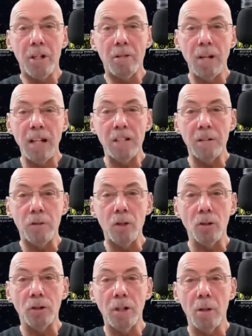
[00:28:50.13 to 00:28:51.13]
grace of
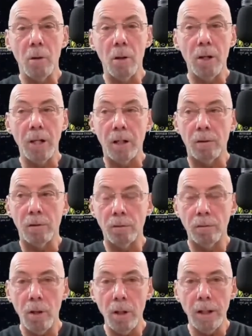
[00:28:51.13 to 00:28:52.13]
God, go I.
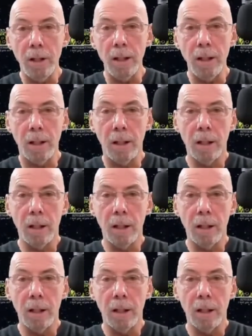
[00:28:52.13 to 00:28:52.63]
Crikey.